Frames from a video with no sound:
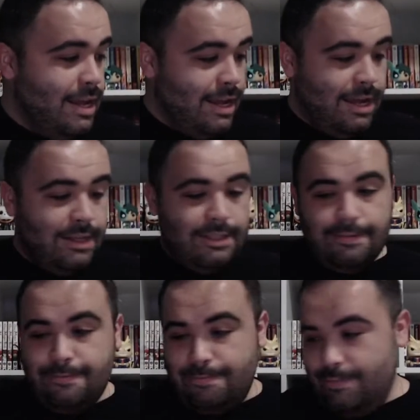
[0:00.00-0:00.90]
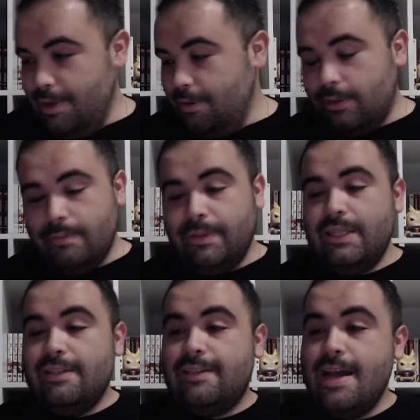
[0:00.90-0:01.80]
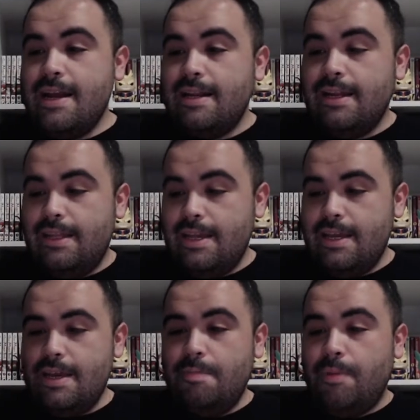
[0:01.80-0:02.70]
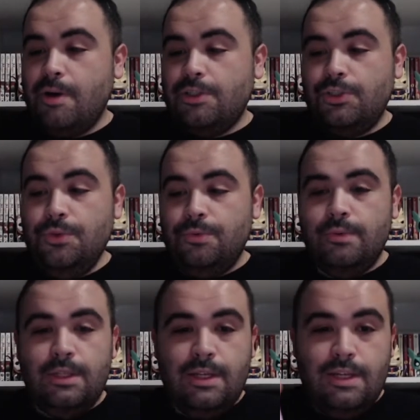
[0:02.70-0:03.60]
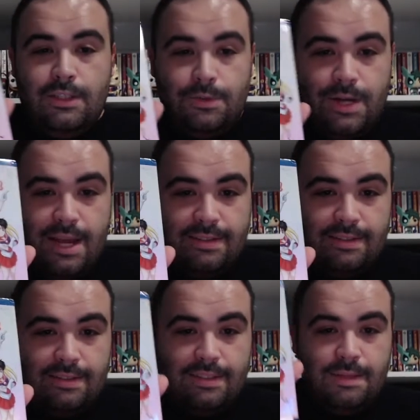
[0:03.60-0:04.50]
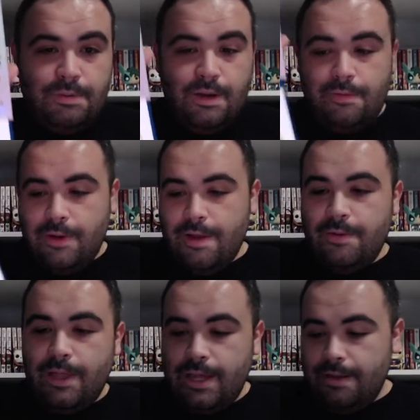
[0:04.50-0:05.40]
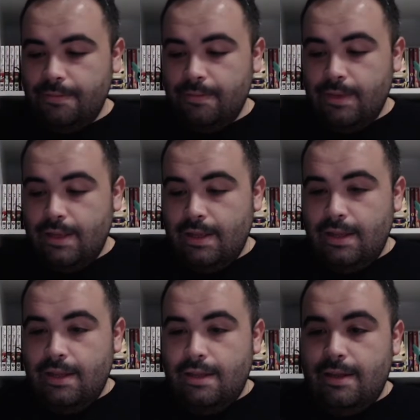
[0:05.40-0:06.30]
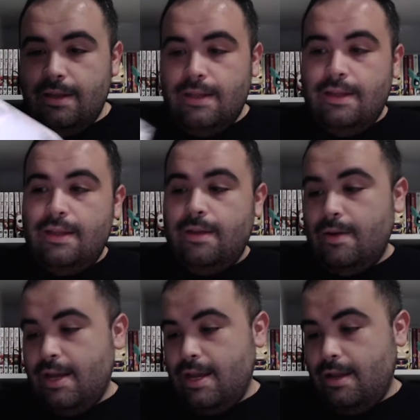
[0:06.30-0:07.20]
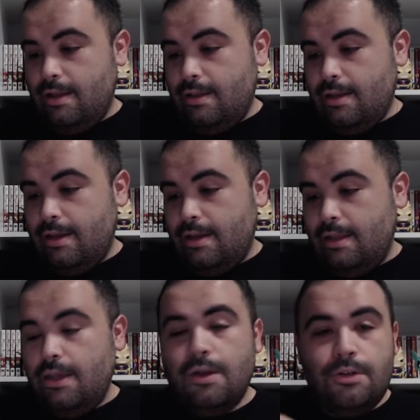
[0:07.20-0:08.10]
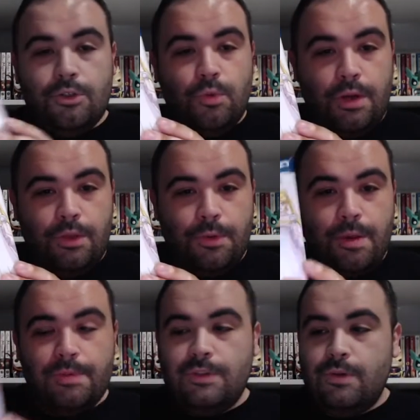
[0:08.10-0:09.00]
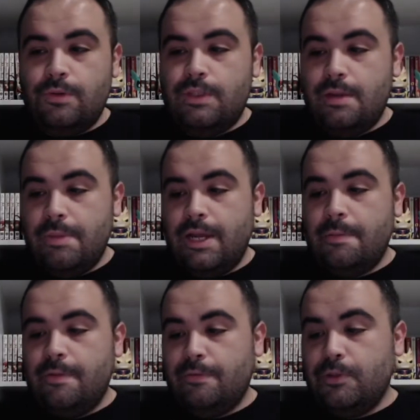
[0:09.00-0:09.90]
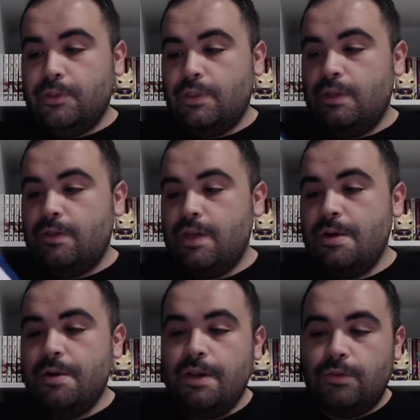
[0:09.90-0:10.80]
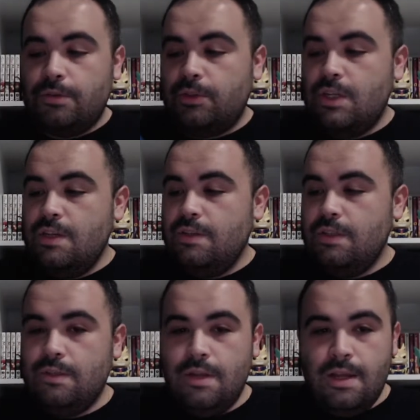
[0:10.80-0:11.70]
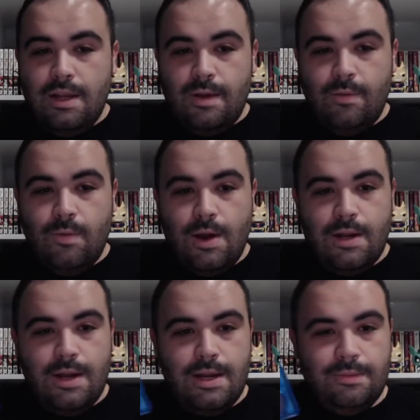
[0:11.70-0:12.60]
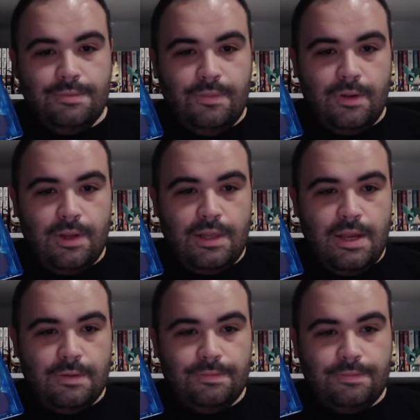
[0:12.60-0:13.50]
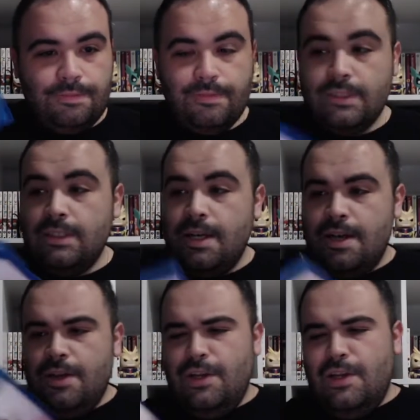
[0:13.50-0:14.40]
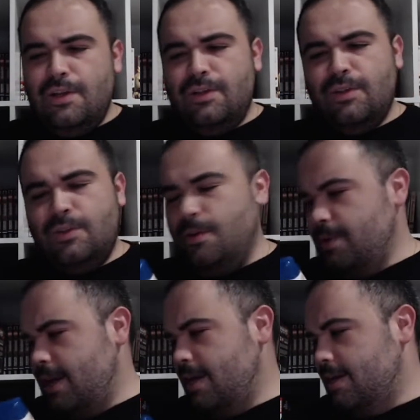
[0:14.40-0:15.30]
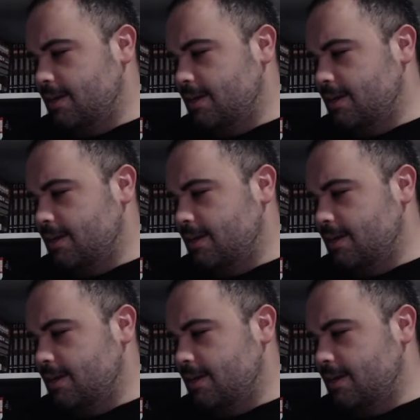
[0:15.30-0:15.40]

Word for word: uh, to you know, complete the set, the part two. So it has the slipcover and everything, and uh, the other twenty-three episodes that make up the first series or season and whatnot right there. So yeah,